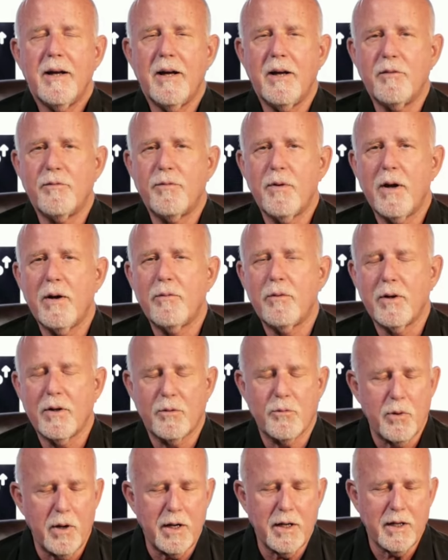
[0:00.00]
and frequent
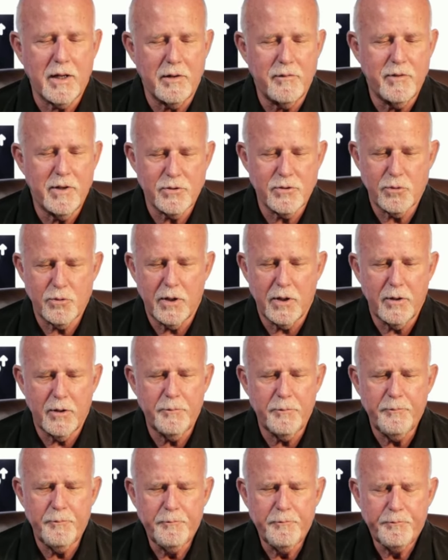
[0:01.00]
critic of
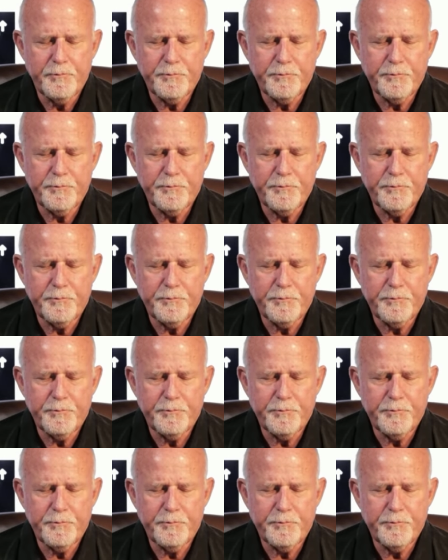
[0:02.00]
Israel.